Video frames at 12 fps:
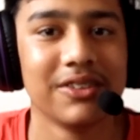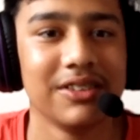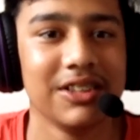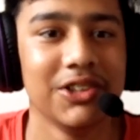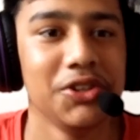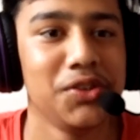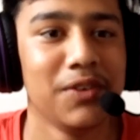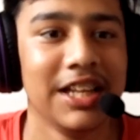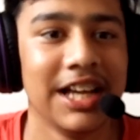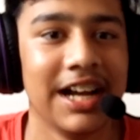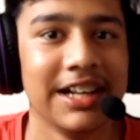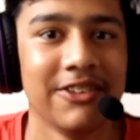
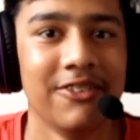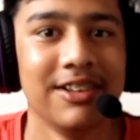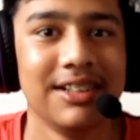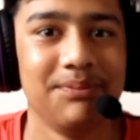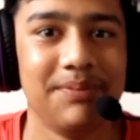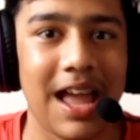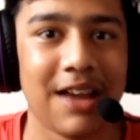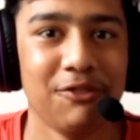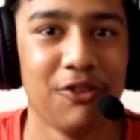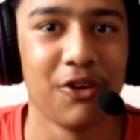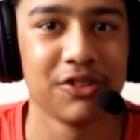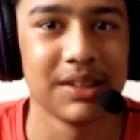usually I don't beg
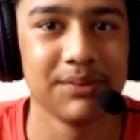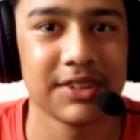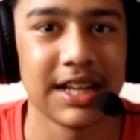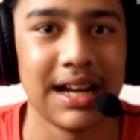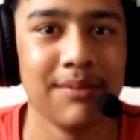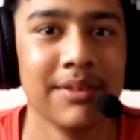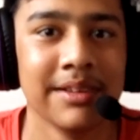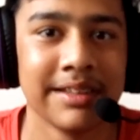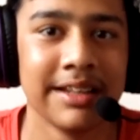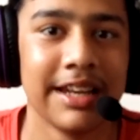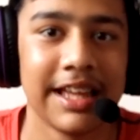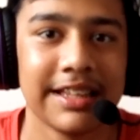for subscribers
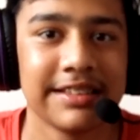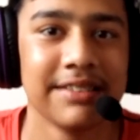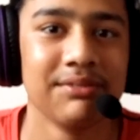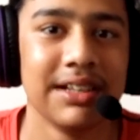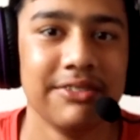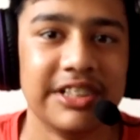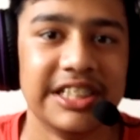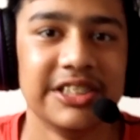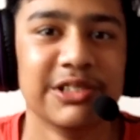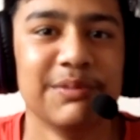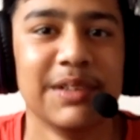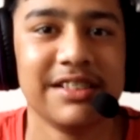and likes in my
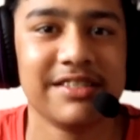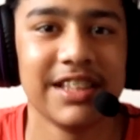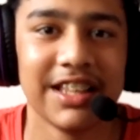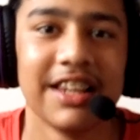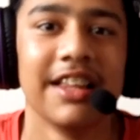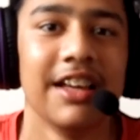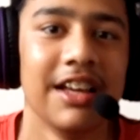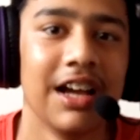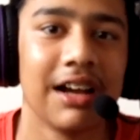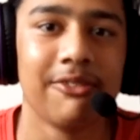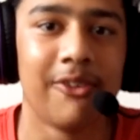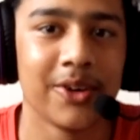video, but still
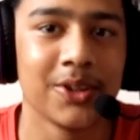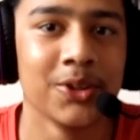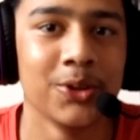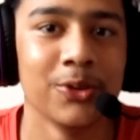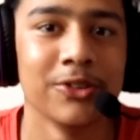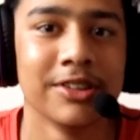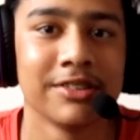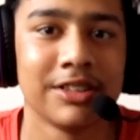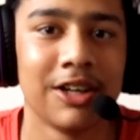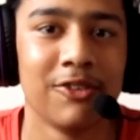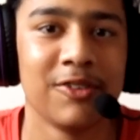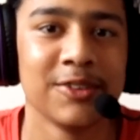I want to do this
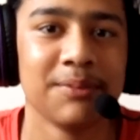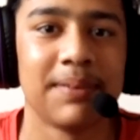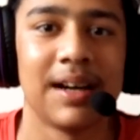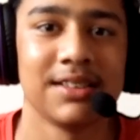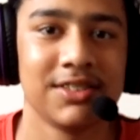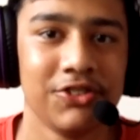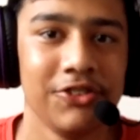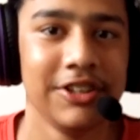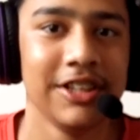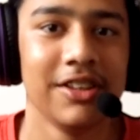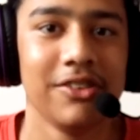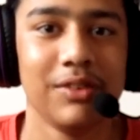now. For the past 2
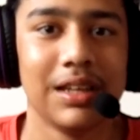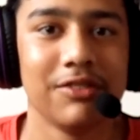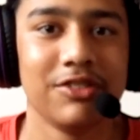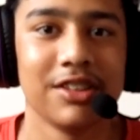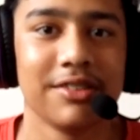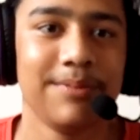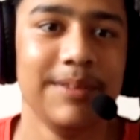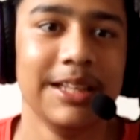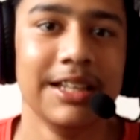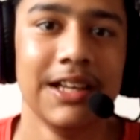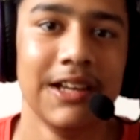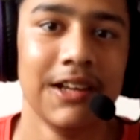years we have just
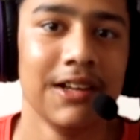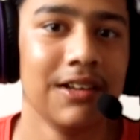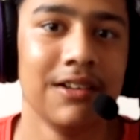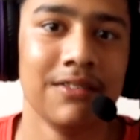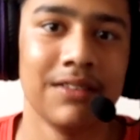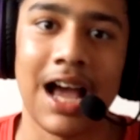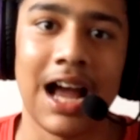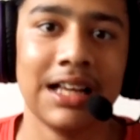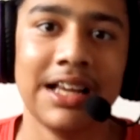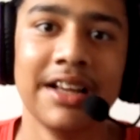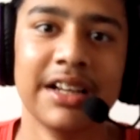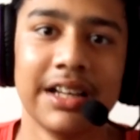been
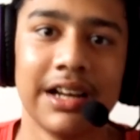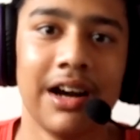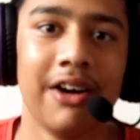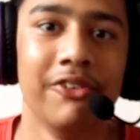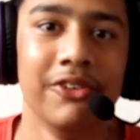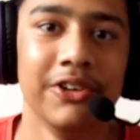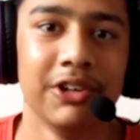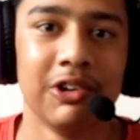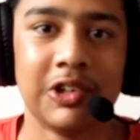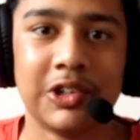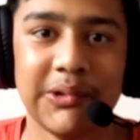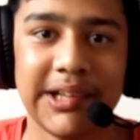hanging around,
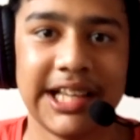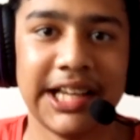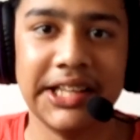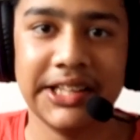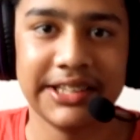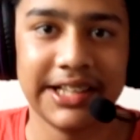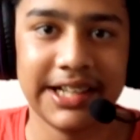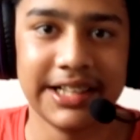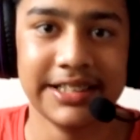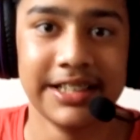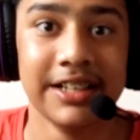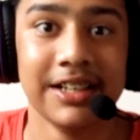not doing
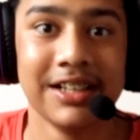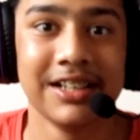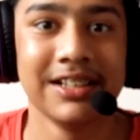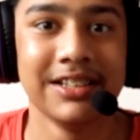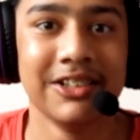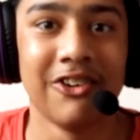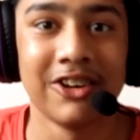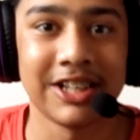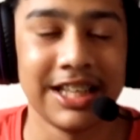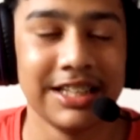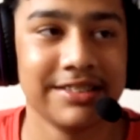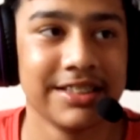anything, not
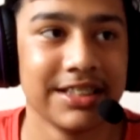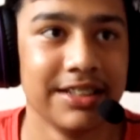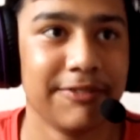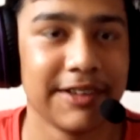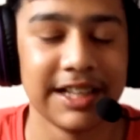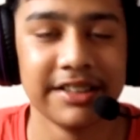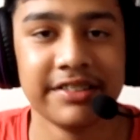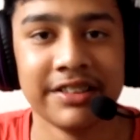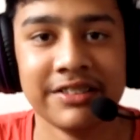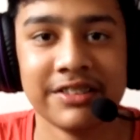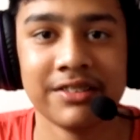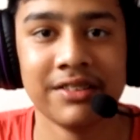any significant
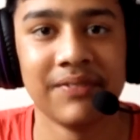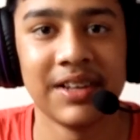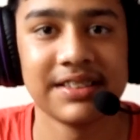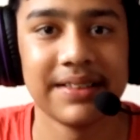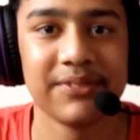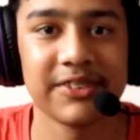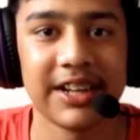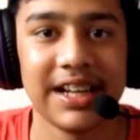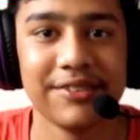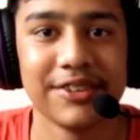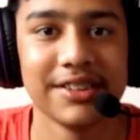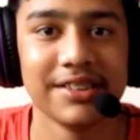changes in my
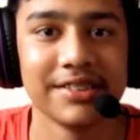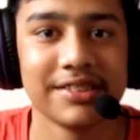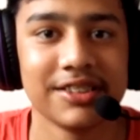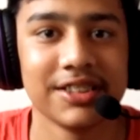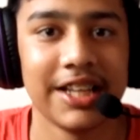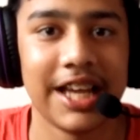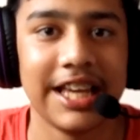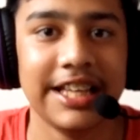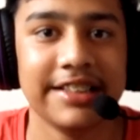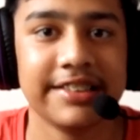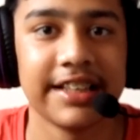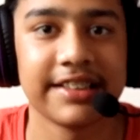subscribers,
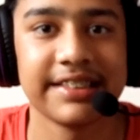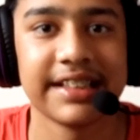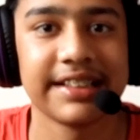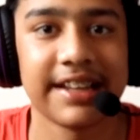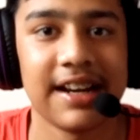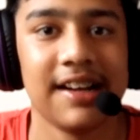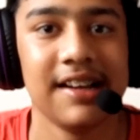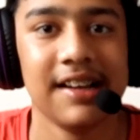likes, etc.